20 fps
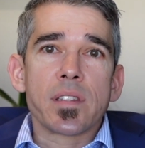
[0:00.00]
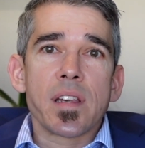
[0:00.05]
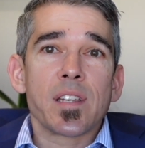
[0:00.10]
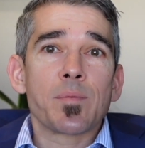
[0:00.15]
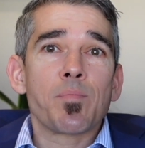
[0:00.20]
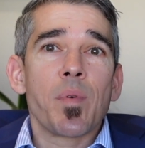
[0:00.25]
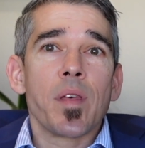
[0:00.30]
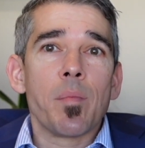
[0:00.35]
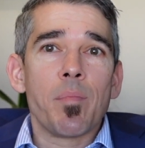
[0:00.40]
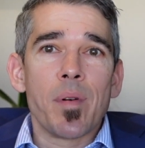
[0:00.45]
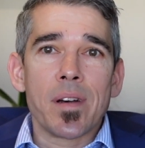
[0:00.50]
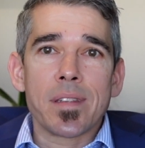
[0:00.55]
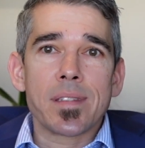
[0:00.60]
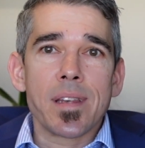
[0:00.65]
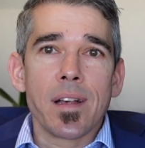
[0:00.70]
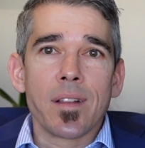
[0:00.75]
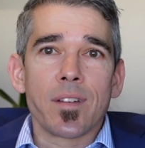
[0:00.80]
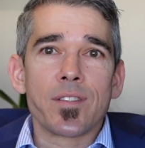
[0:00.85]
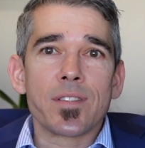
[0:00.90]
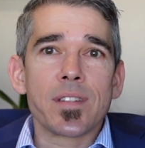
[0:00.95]
has been a
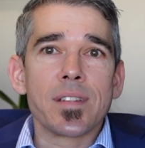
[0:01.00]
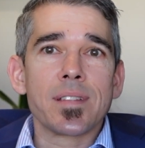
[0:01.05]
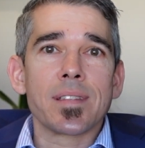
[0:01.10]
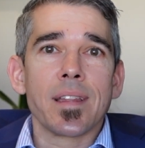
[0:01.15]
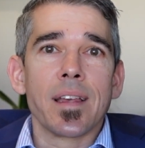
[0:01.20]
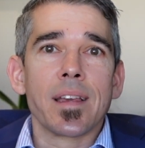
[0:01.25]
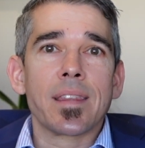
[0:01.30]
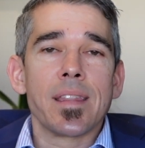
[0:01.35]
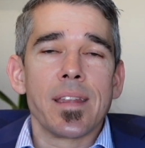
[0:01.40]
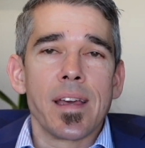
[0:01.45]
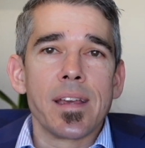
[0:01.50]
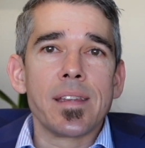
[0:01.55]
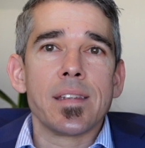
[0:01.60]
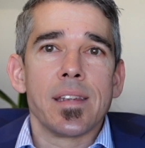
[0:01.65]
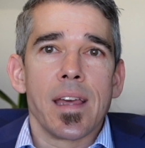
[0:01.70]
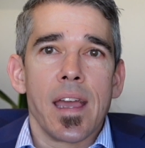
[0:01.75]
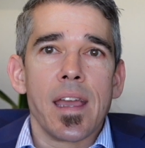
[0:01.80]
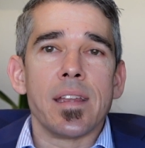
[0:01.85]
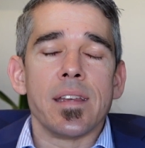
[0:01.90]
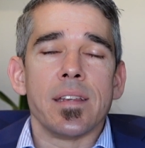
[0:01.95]
bestseller since like the
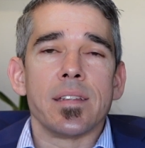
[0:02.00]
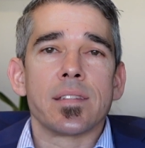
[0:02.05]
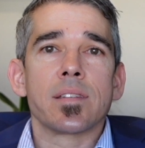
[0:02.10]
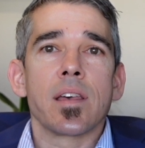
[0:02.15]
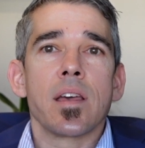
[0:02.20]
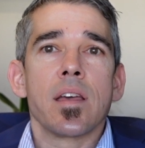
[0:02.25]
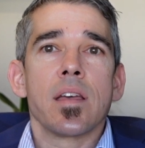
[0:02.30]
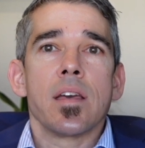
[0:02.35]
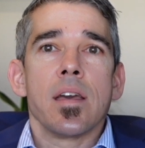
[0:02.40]
1980s,